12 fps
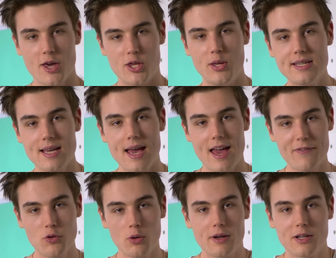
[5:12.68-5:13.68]
You need to,
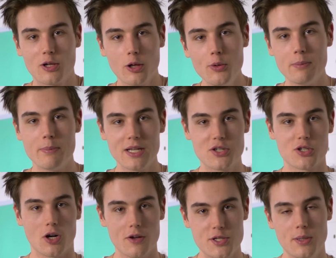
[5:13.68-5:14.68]
if you're including mid
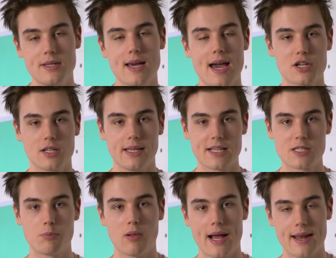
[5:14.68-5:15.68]
shots, you need to actually
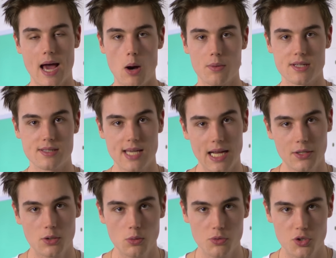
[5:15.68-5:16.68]
explain how it's a
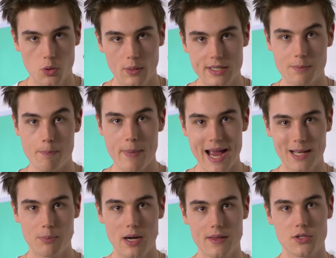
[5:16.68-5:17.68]
technical choice
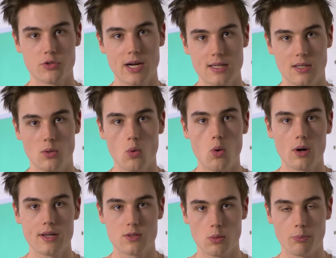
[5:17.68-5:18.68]
made by the director in
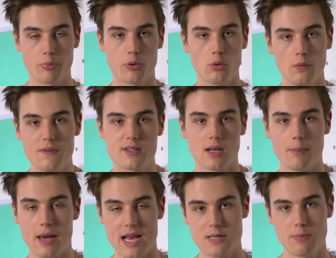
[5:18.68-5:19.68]
order to improve
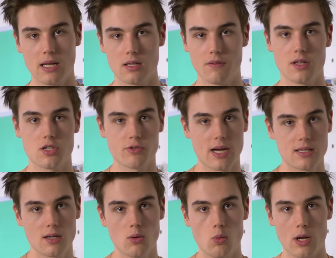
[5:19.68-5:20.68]
some aspect of the
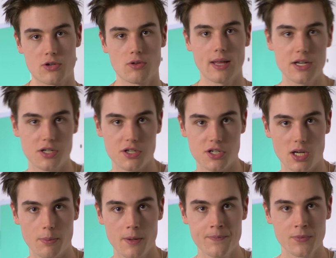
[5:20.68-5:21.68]
director-audience
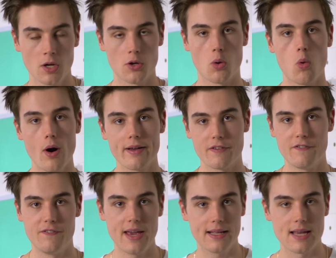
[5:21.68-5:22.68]
relationship. You know, what
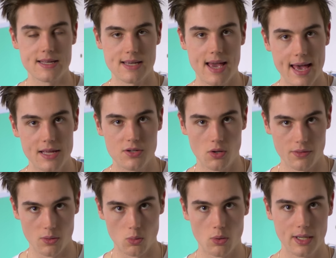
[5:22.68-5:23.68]
effect has it had on
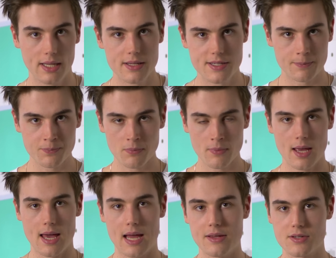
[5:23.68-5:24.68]
the audience,
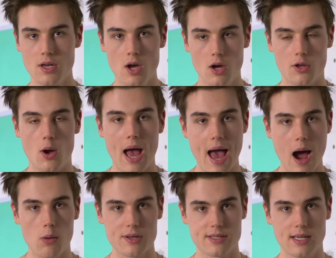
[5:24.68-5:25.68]
and you know,
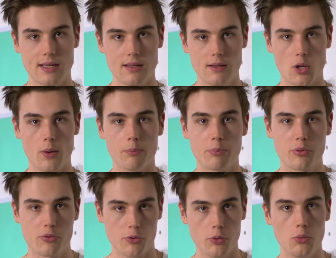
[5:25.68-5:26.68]
how does it
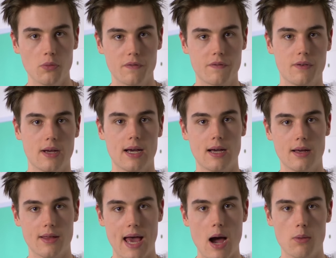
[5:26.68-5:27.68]
improve
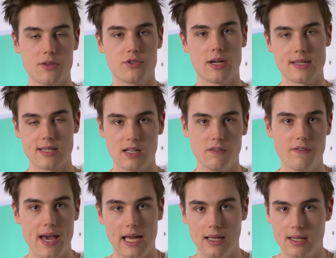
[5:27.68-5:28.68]
how the director is
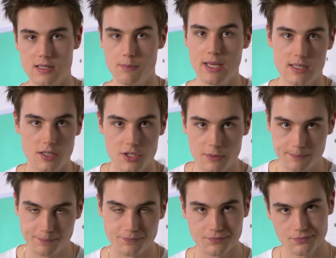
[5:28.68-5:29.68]
conveying his message.
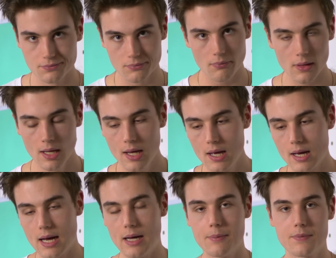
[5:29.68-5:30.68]

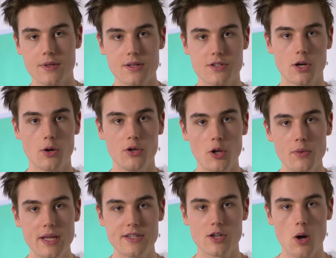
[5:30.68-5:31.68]
So you don't
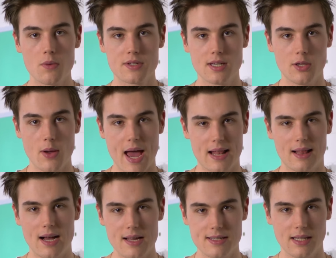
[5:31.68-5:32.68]
need to go into
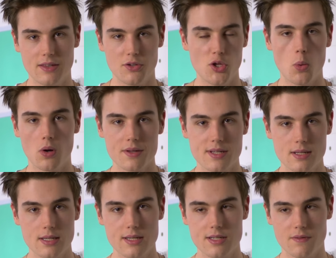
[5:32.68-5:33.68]
analyzing the
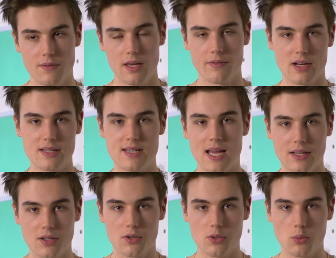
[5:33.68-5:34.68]
nuances of every
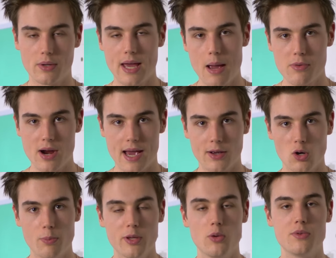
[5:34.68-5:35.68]
technical camera
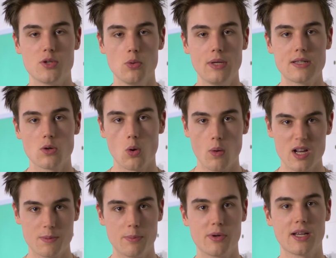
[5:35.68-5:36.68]
angle, but you do need to
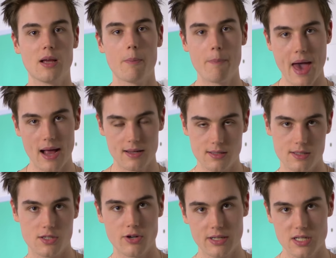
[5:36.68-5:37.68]
always be bringing it back to
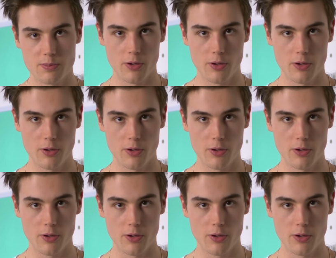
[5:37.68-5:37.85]
the director's